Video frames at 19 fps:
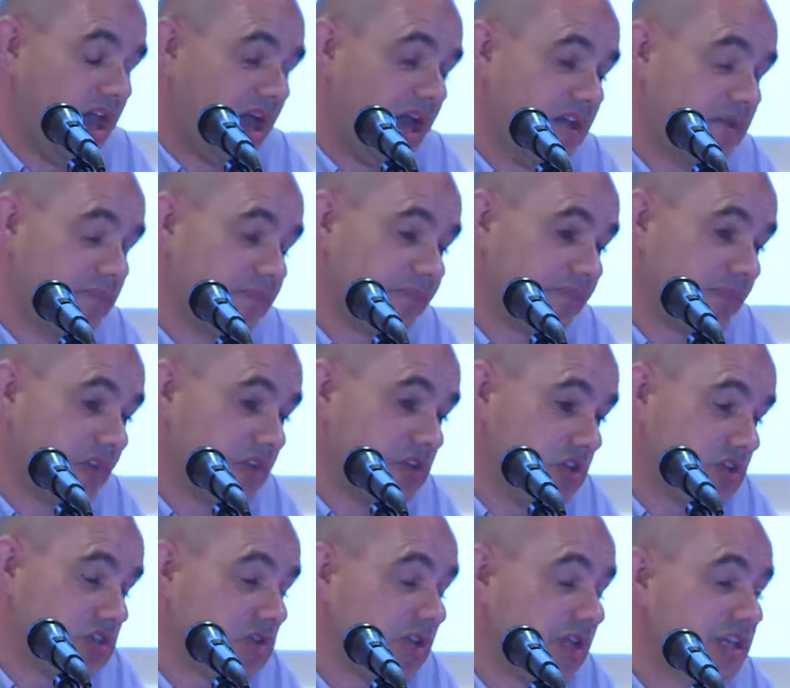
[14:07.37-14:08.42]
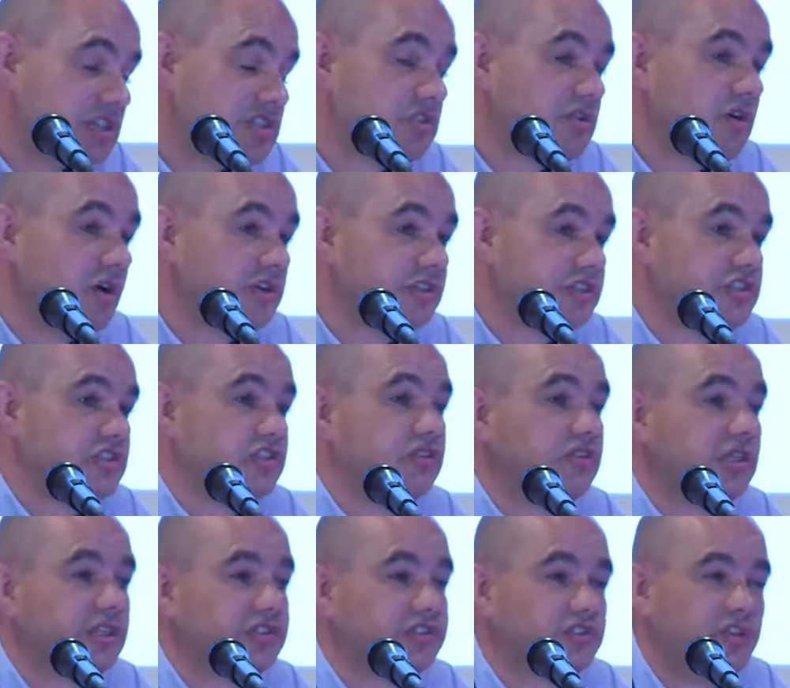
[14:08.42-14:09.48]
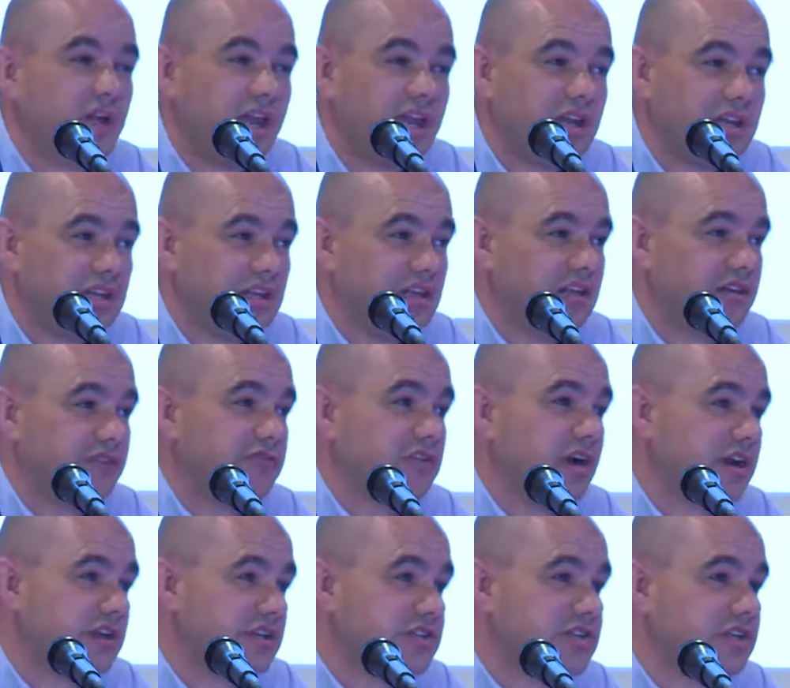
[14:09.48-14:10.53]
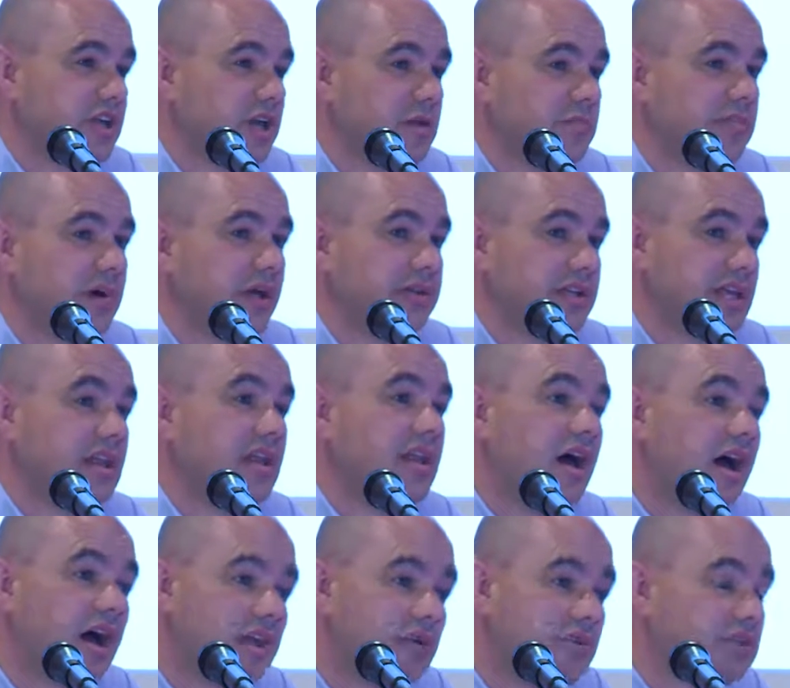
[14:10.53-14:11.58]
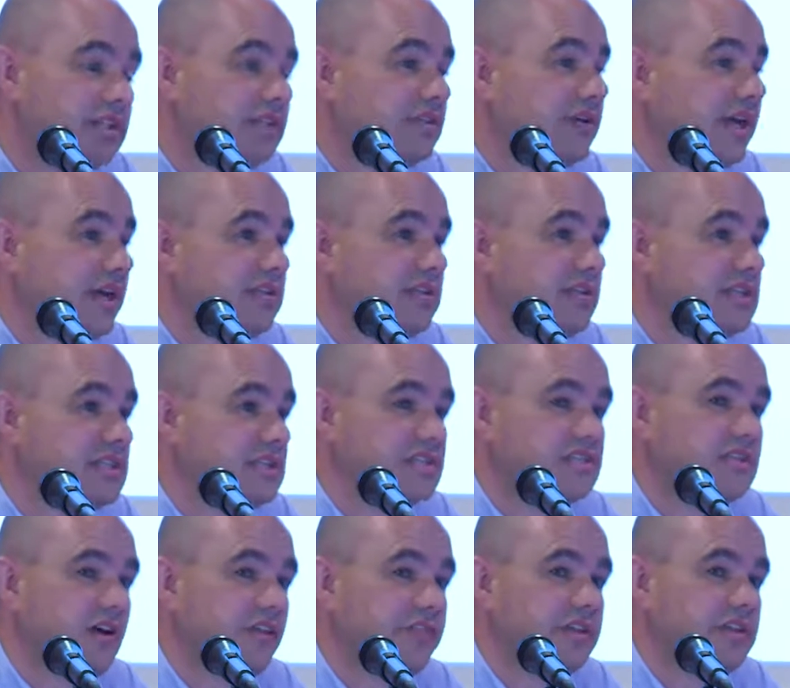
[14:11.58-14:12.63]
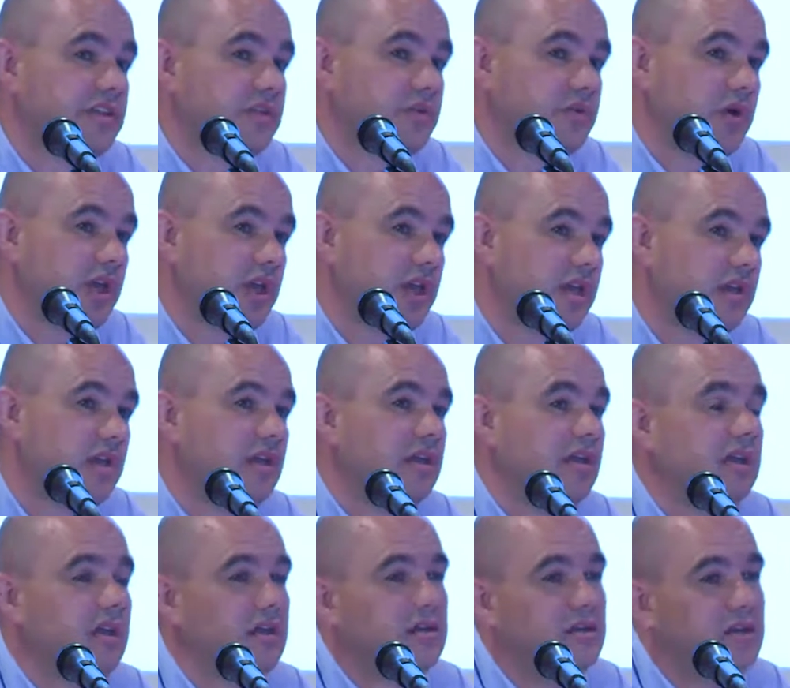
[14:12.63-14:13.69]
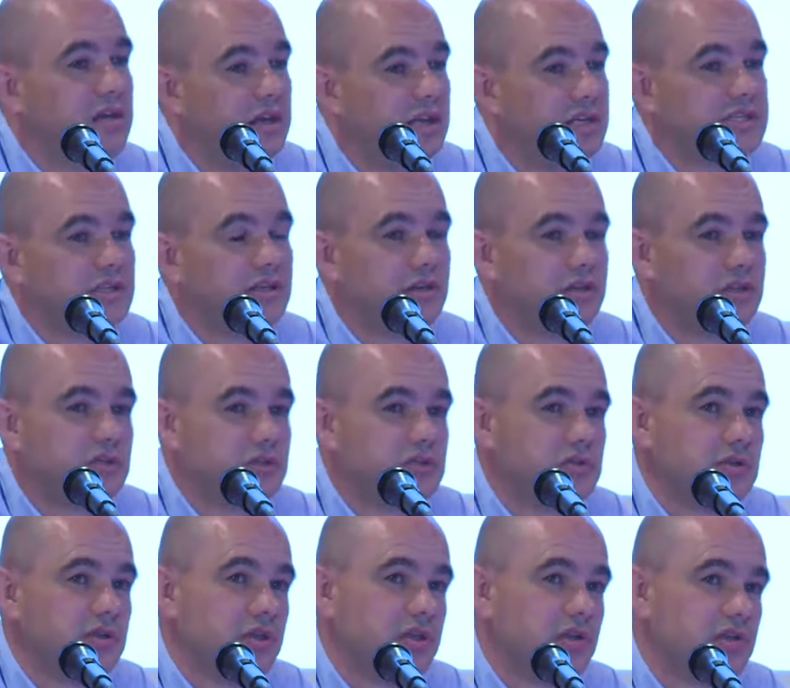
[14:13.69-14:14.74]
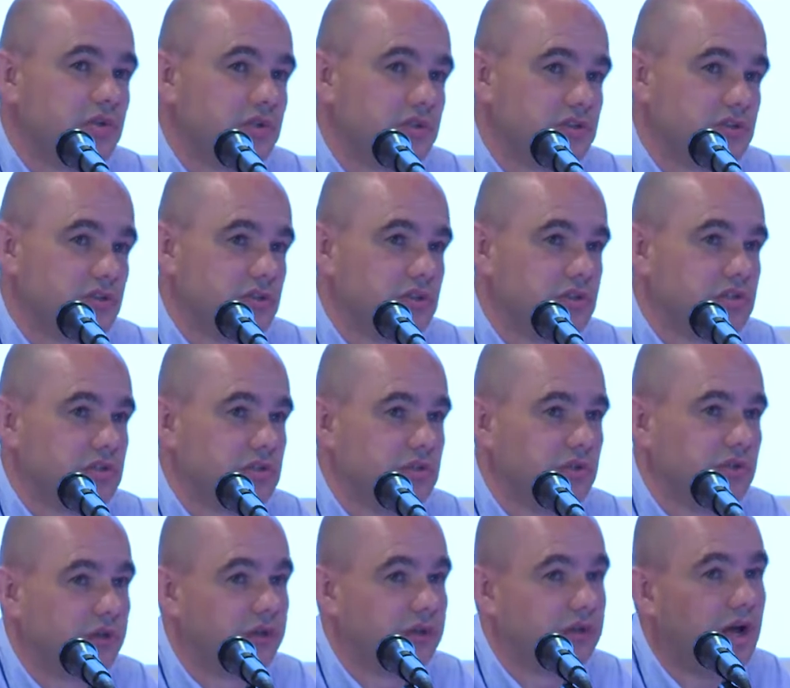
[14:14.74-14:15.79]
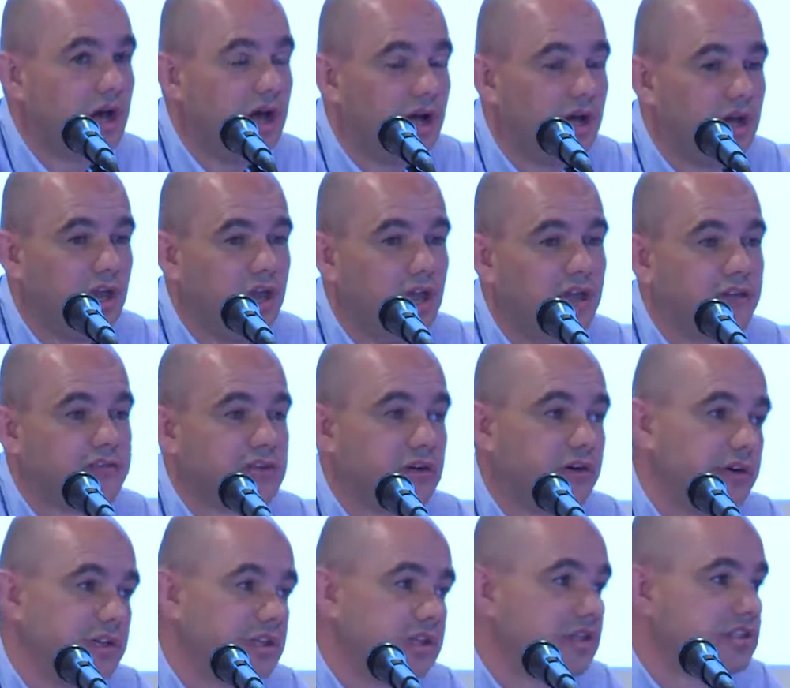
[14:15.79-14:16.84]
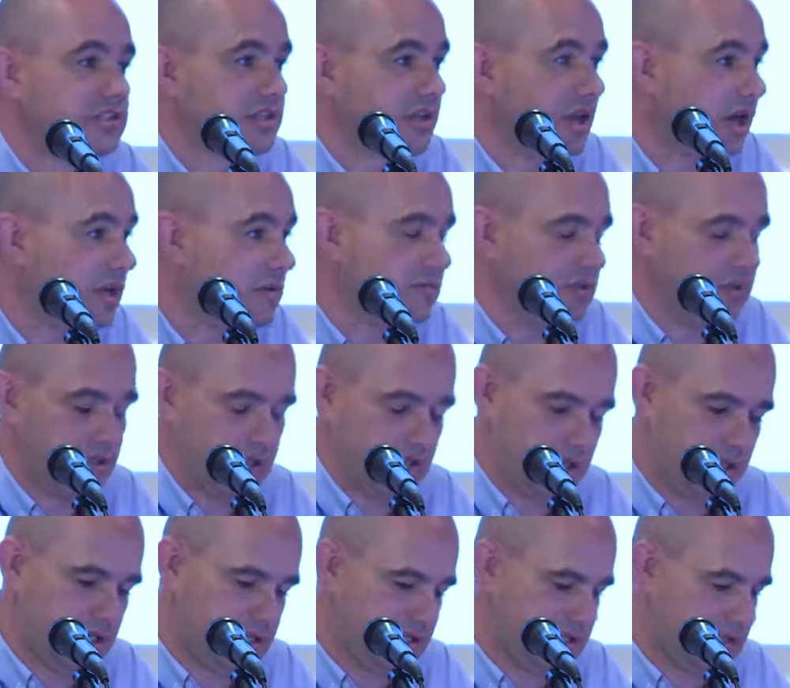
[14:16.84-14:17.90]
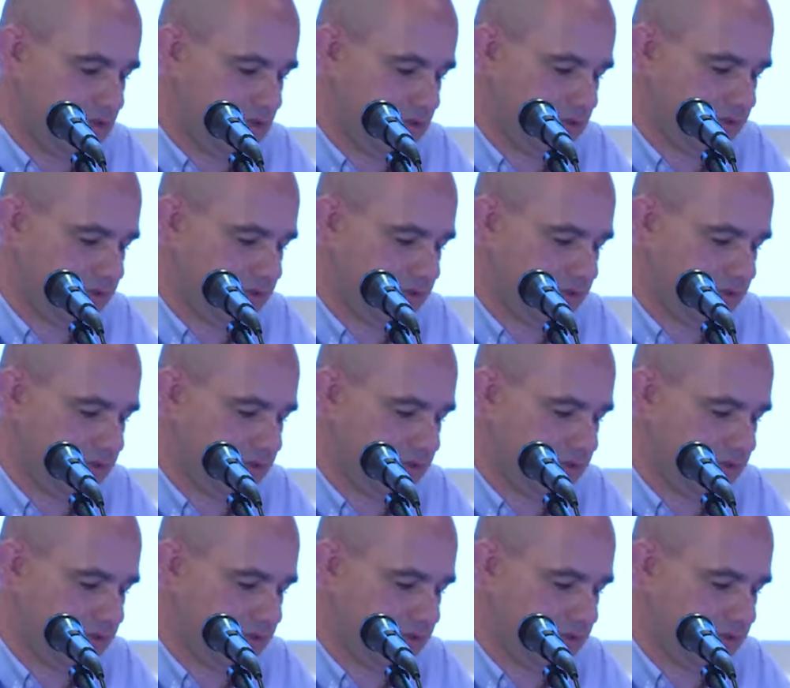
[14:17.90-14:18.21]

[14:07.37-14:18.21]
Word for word: And usually it's not a general training in librarianship, but in line with the characteristics of the degree, these are usually courses on archives, heritage libraries,